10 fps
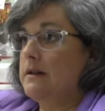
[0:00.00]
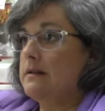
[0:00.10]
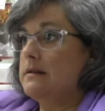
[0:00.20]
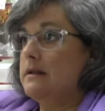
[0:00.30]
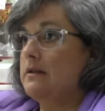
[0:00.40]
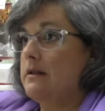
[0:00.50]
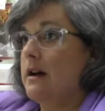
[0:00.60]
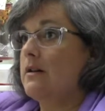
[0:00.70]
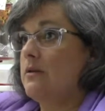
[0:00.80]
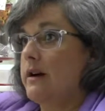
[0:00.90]
because they're
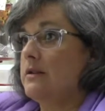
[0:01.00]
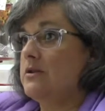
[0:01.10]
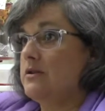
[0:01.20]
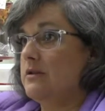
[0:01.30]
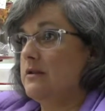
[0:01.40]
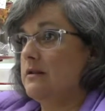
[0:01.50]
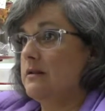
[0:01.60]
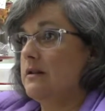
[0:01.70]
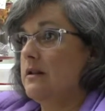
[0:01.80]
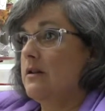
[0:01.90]
not quite
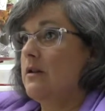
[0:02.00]
sure